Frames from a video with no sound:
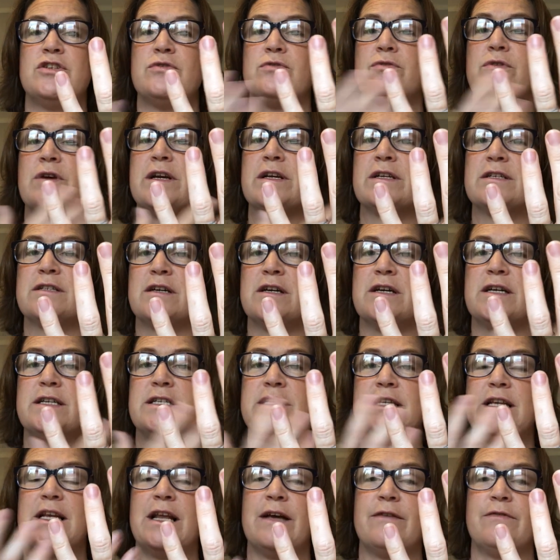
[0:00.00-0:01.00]
your
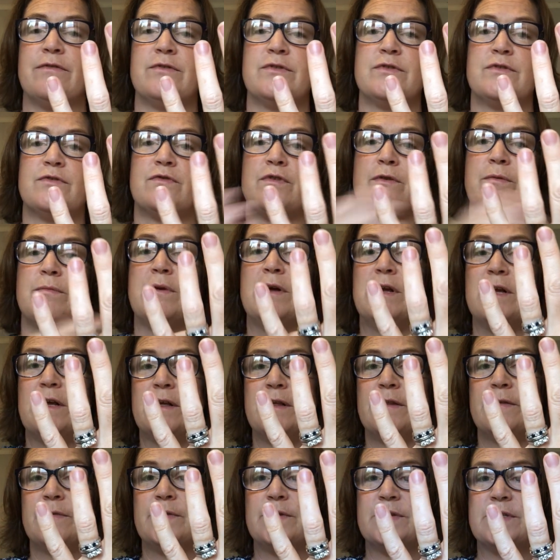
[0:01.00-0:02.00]
anxiety levels from
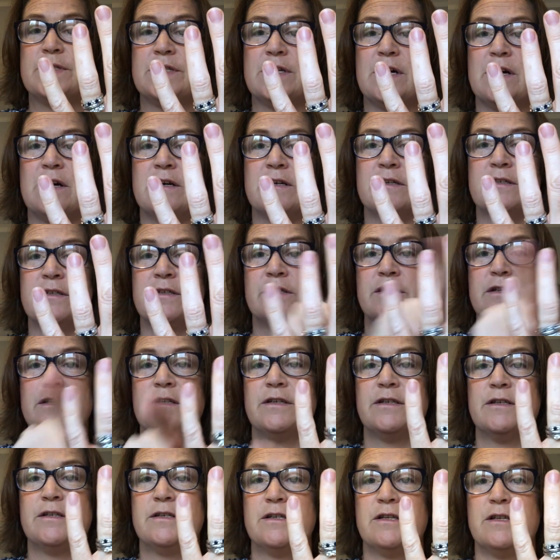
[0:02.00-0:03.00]
the start
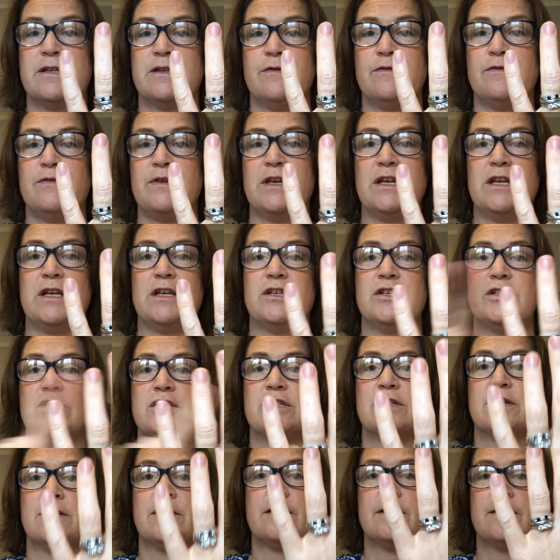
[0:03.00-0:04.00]
to the
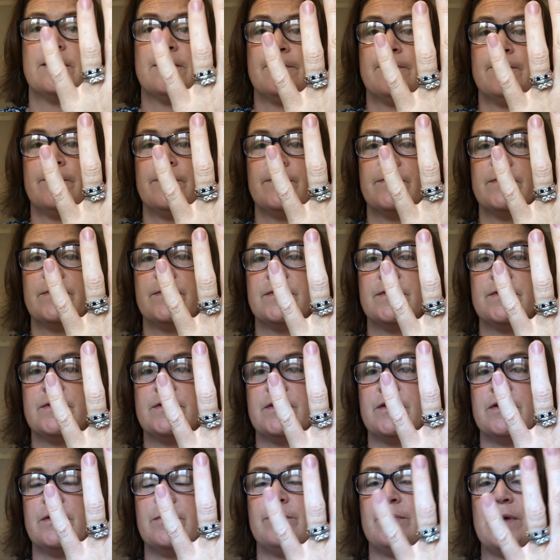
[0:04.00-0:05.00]
finish.
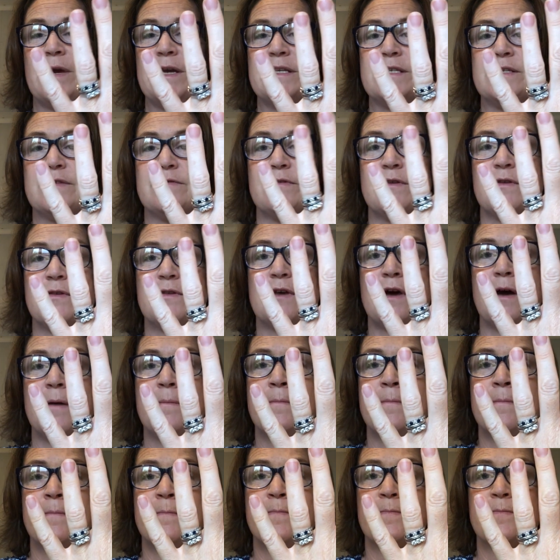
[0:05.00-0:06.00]
So at the base of the
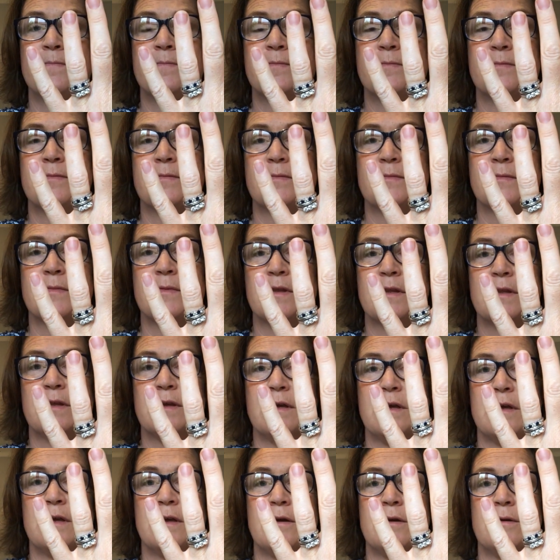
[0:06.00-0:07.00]
thumb,
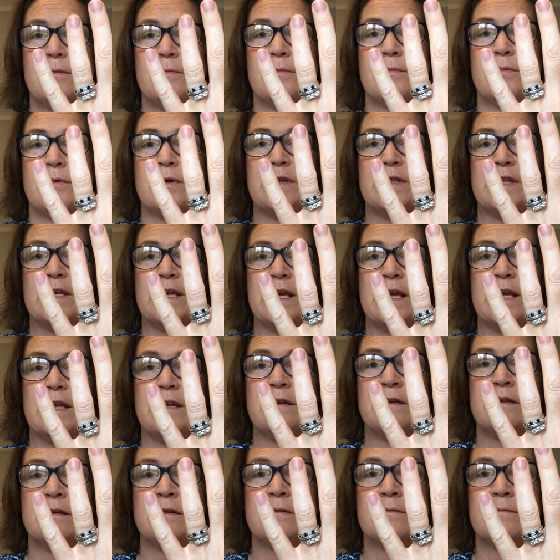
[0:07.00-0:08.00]
breathing
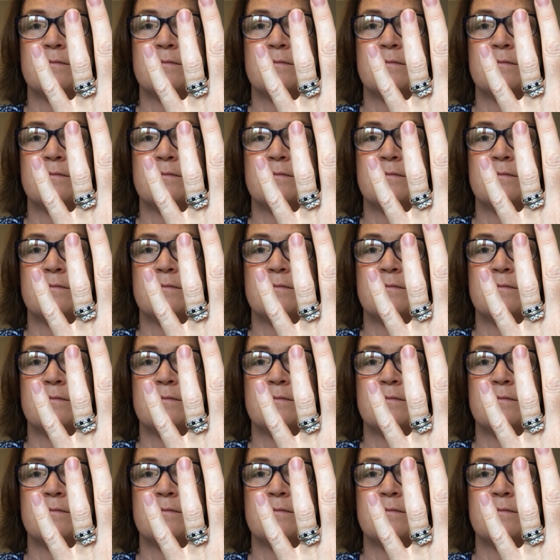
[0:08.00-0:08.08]
in,